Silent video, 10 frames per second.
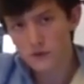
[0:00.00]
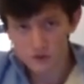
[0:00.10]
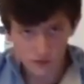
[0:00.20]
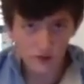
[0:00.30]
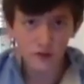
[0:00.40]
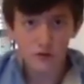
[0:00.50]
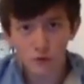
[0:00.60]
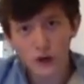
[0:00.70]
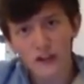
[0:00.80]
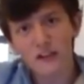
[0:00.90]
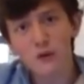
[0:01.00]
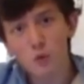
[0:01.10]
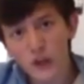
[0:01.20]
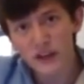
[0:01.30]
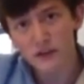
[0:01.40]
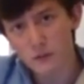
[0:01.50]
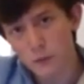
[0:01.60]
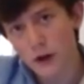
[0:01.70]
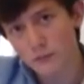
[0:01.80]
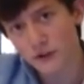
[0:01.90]
Disease greatly weakened the
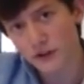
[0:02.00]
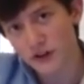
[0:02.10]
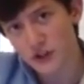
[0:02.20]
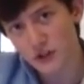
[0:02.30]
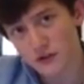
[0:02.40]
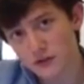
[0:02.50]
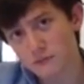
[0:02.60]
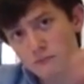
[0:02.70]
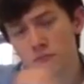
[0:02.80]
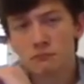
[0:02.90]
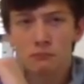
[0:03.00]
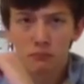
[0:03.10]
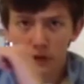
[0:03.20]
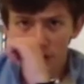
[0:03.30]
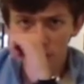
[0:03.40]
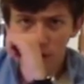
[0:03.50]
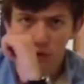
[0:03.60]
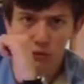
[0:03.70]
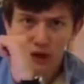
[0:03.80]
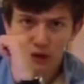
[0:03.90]
populations, but even
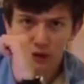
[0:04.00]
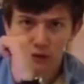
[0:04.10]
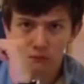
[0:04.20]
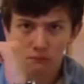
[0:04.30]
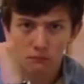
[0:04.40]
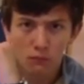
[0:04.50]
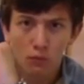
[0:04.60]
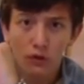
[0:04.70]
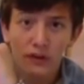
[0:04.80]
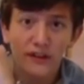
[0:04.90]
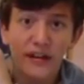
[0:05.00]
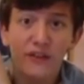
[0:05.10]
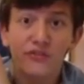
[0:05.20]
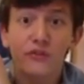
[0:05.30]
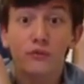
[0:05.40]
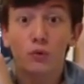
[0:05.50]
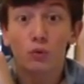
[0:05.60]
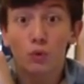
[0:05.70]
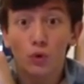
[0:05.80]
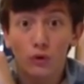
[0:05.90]
greater were the deaths of
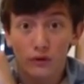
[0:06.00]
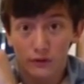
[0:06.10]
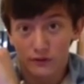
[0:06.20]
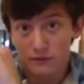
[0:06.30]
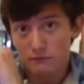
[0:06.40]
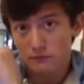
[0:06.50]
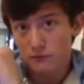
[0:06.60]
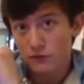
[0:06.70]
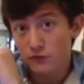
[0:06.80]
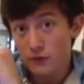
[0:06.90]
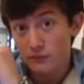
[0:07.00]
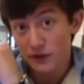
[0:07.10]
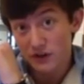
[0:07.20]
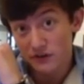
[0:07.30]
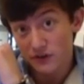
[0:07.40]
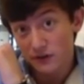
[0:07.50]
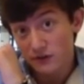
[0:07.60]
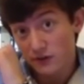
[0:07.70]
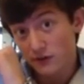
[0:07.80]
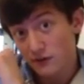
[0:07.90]
the rulers from the
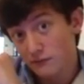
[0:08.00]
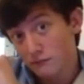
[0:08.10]
diseases.